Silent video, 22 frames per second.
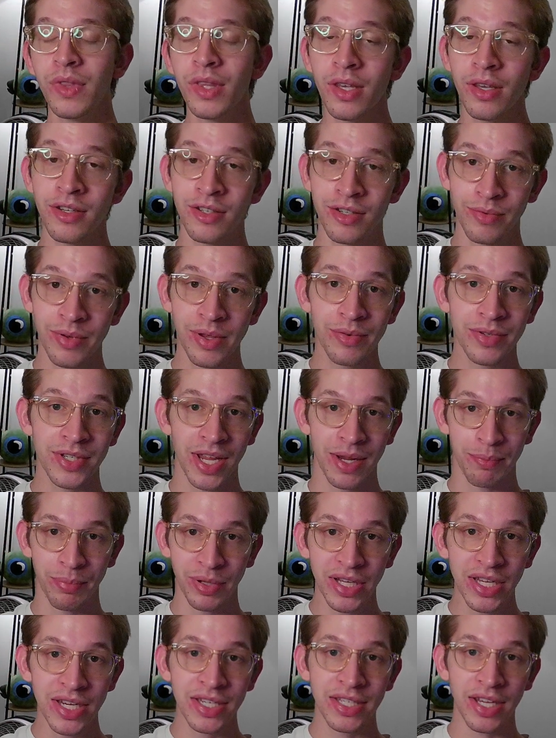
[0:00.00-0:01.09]
So he was like,
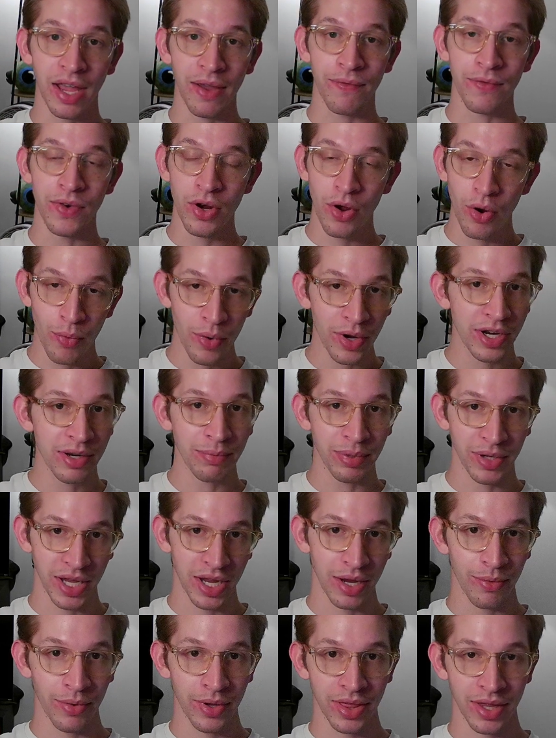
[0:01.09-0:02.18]
please, I have no one to play
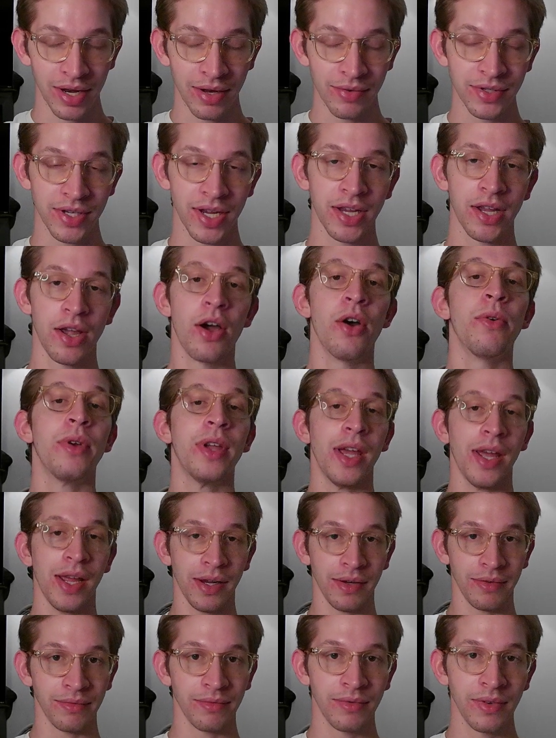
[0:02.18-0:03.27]
it with. And I was like, okay.
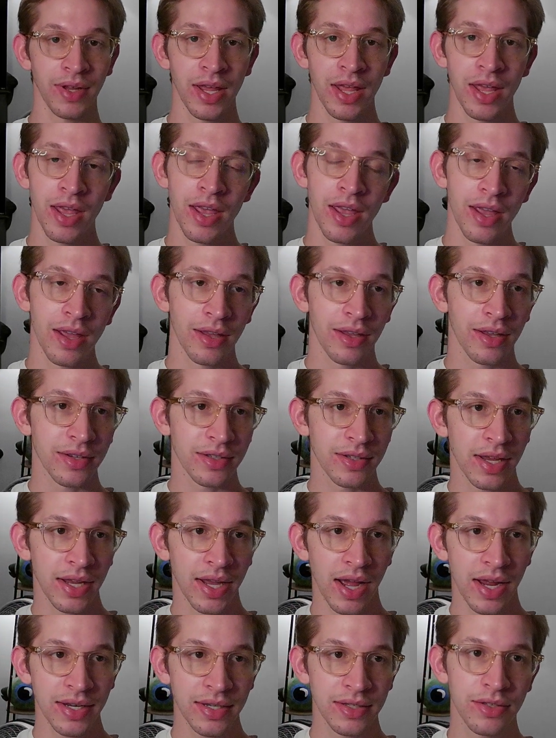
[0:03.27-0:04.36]
Because, like,
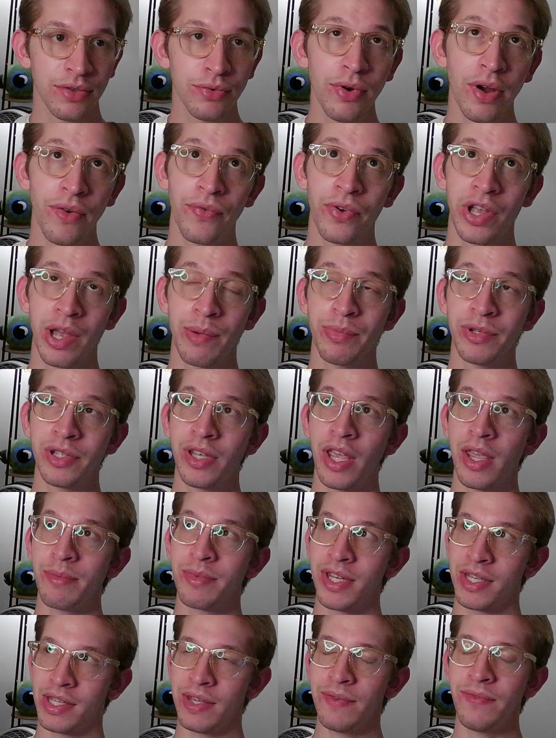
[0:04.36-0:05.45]
I do have a couple of games,
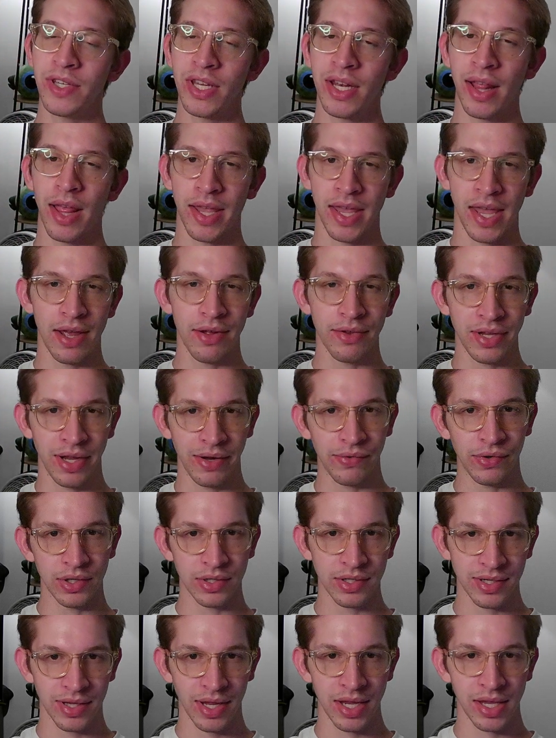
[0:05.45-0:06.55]
like, even today, like,
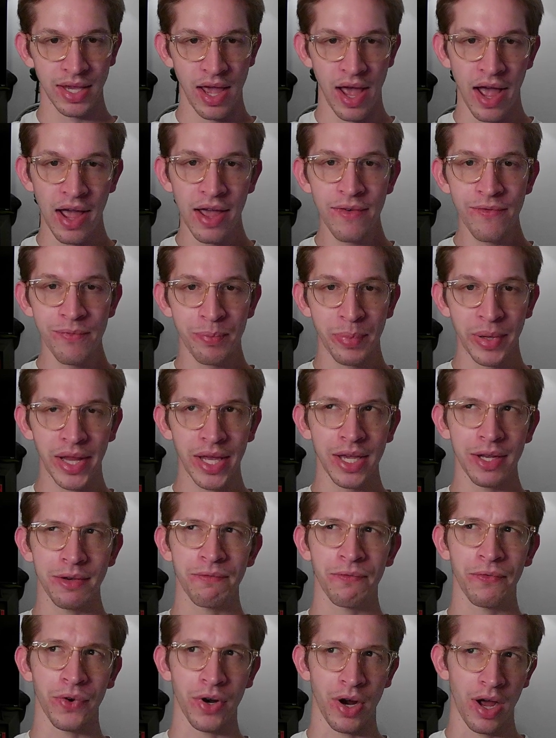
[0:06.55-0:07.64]
Helldivers. Like, I've played
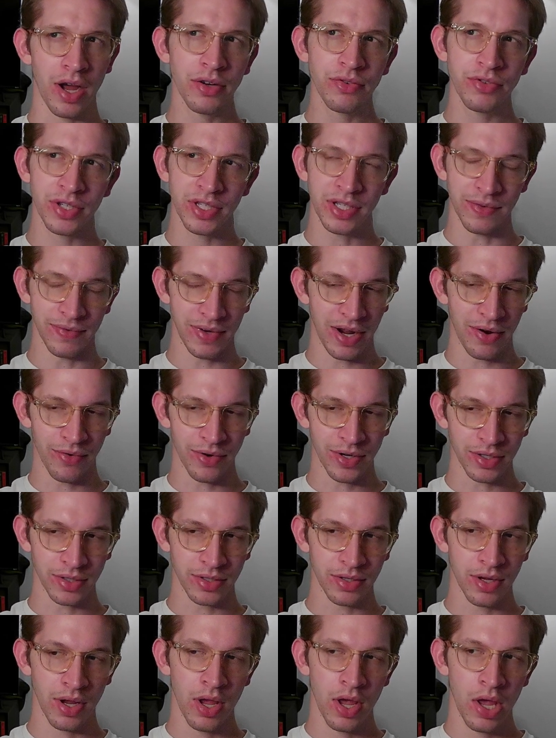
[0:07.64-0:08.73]
for hundreds of
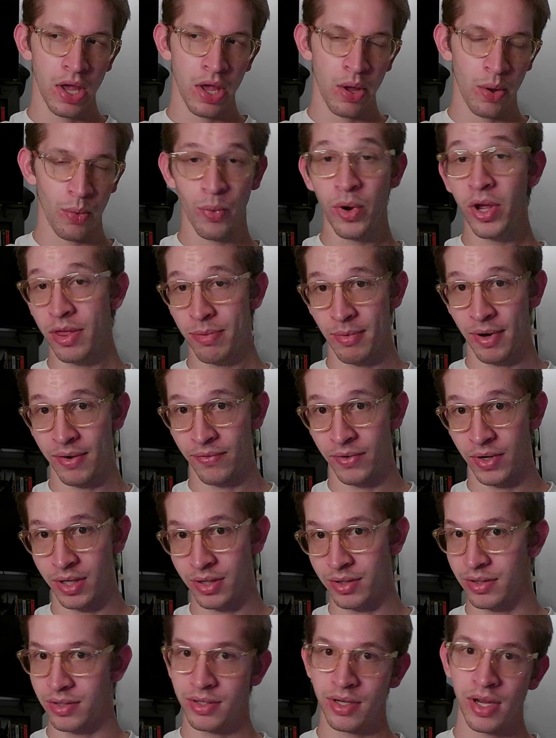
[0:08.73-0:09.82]
hours with my
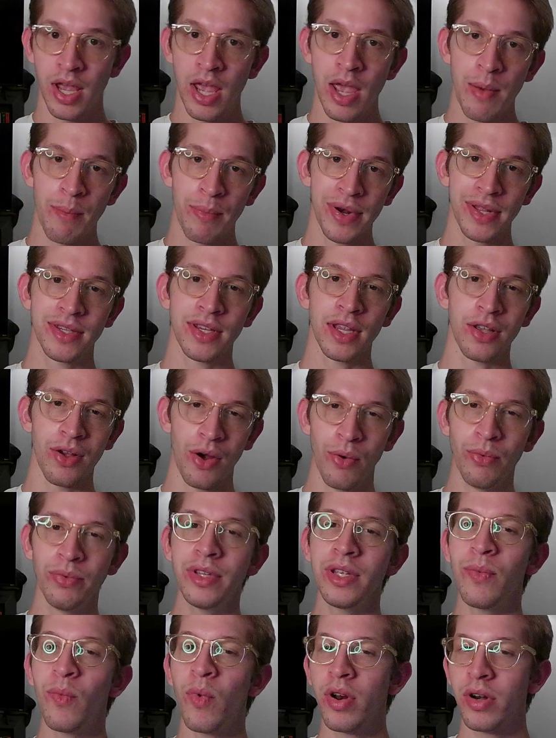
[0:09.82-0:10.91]
friends. But it's, like,
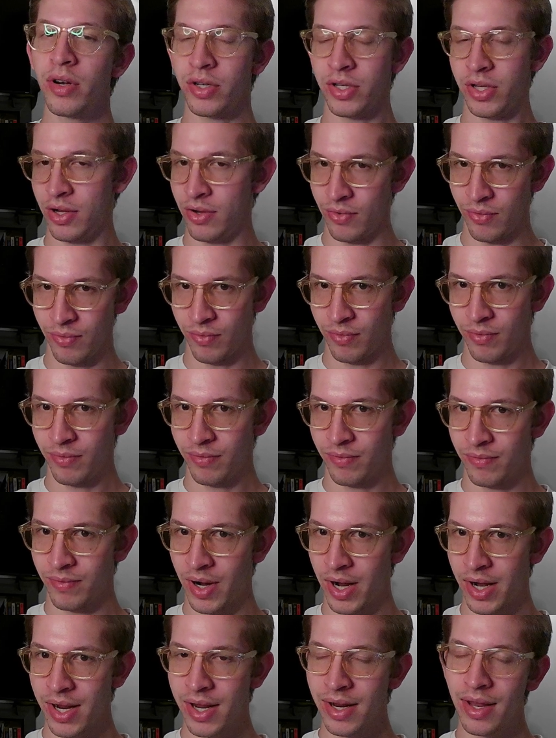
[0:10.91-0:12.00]
only one or two,
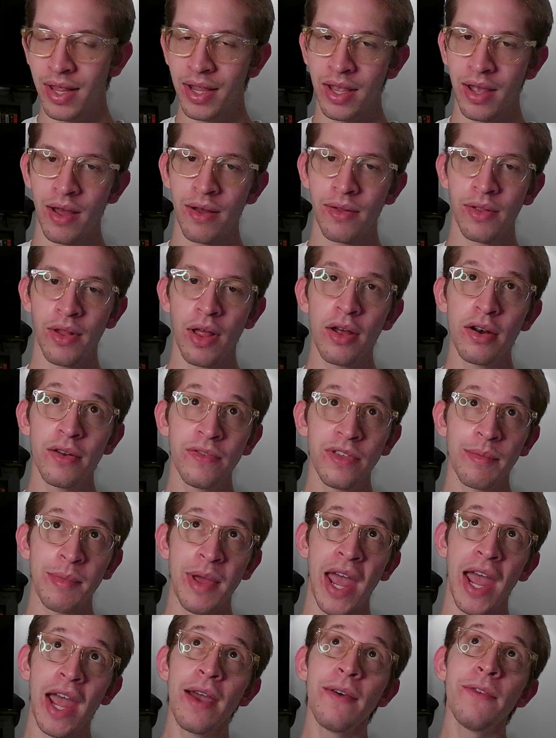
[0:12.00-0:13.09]
right? And, like, a lot of them
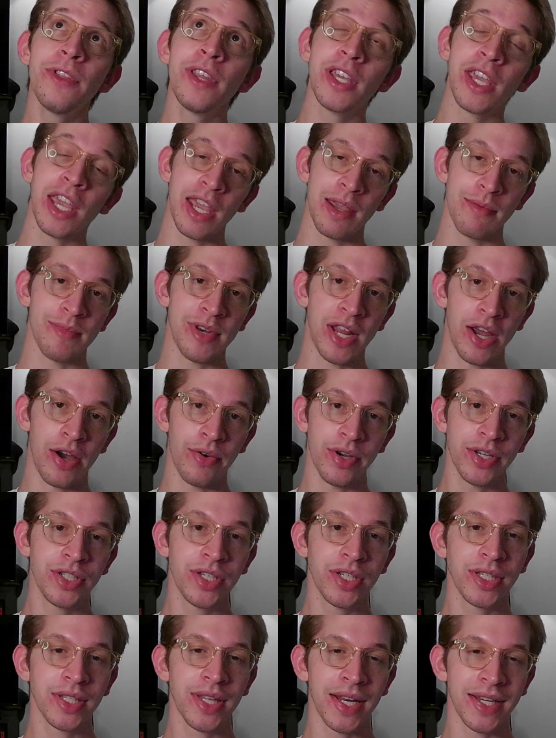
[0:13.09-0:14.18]
have the game now. It's
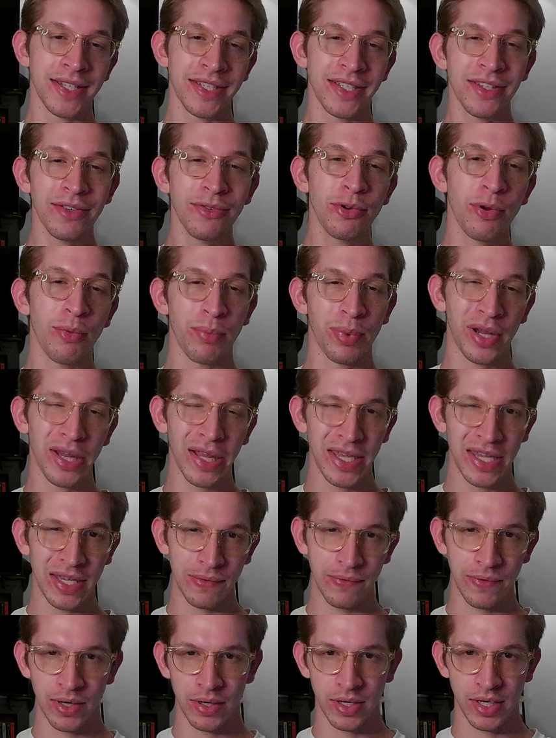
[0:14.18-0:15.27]
just I still don't play
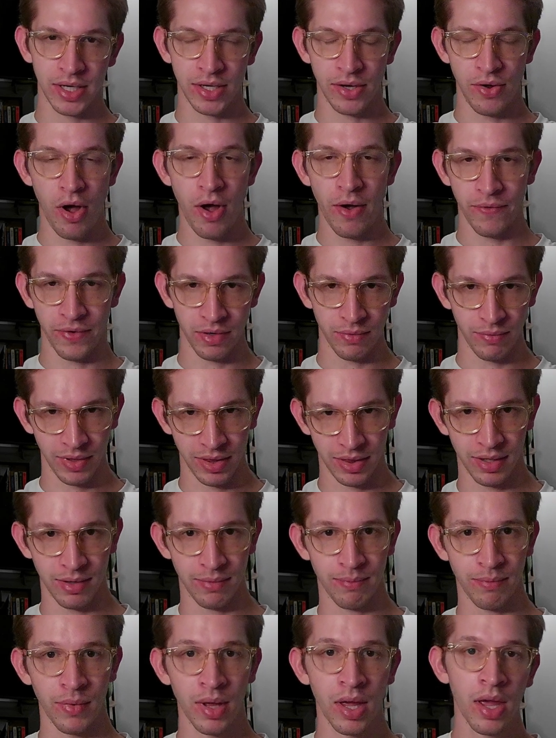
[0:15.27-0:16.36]
very often with
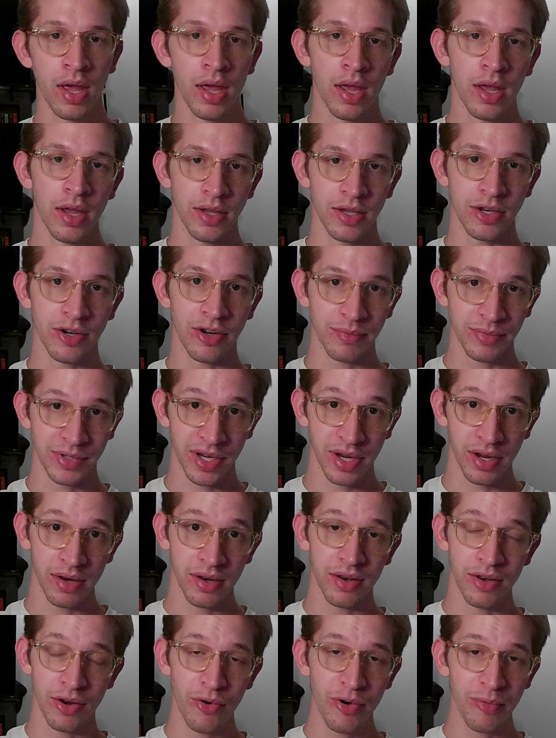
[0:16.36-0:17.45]
them. You know what I'm saying?
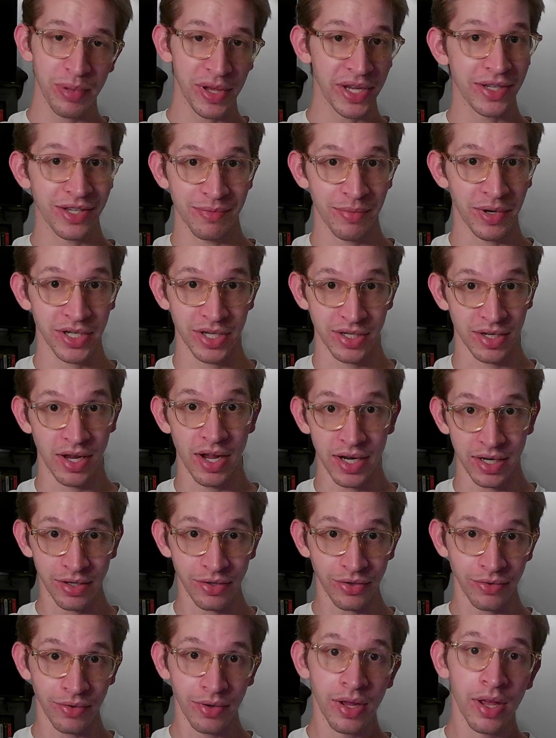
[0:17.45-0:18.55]
No one plays as much as I do.